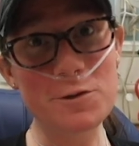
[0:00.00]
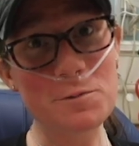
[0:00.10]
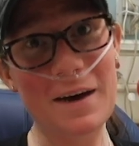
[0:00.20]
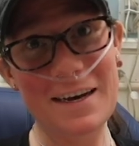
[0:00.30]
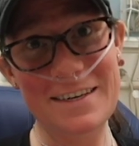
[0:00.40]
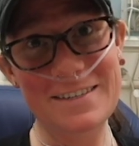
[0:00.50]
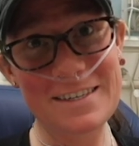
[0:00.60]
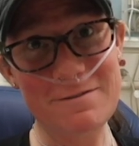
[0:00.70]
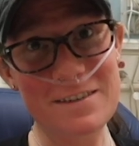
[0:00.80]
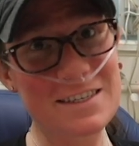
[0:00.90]
full body
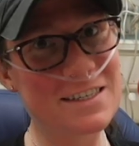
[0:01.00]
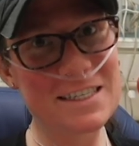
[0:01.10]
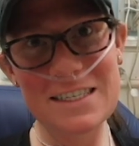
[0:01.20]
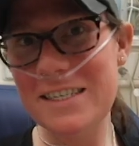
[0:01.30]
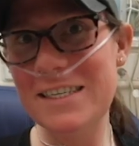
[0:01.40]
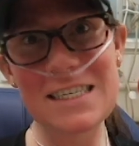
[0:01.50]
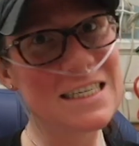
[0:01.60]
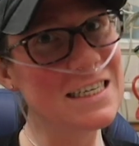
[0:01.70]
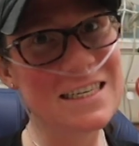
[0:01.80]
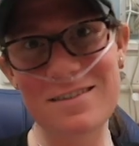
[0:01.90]
stiffness
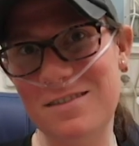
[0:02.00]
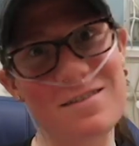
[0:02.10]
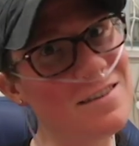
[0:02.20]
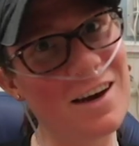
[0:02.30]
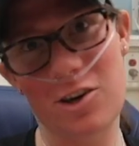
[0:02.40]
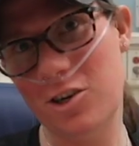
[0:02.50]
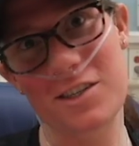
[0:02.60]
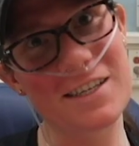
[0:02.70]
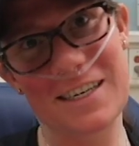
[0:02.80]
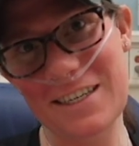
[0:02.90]
is not a
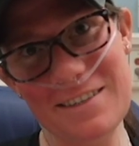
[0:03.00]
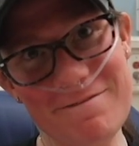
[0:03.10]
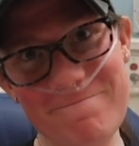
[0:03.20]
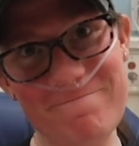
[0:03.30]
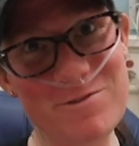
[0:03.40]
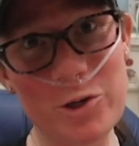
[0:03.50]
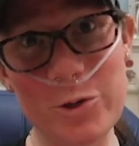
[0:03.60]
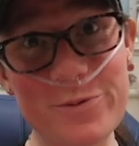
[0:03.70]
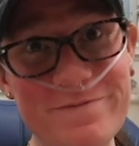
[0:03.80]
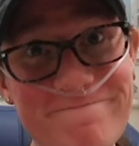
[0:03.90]
good thing.
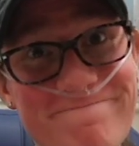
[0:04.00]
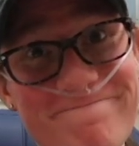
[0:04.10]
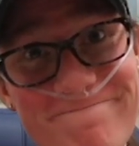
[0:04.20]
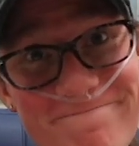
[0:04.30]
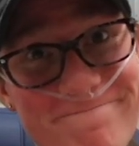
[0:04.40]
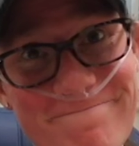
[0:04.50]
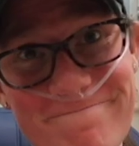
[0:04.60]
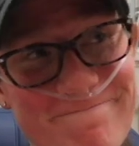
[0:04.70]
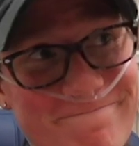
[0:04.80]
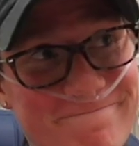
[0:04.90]
So
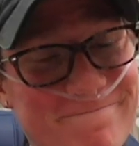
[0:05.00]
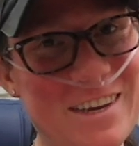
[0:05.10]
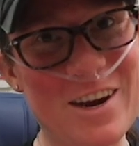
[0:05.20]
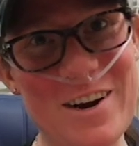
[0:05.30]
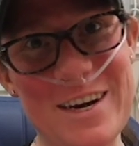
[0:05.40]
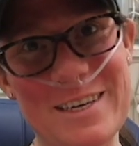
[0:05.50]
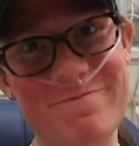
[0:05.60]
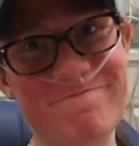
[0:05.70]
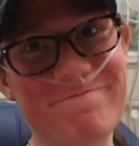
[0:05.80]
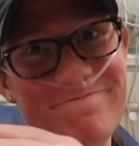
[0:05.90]
here I
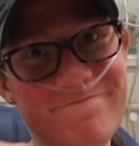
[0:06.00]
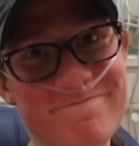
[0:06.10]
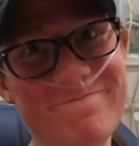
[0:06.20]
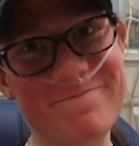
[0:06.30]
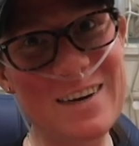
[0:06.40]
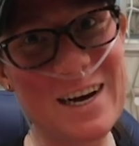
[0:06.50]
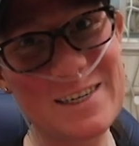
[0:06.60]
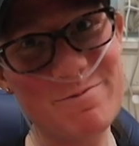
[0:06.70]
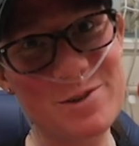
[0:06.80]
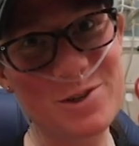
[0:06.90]
am,
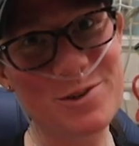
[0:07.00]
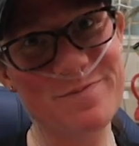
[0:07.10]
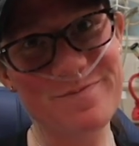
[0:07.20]
hospital.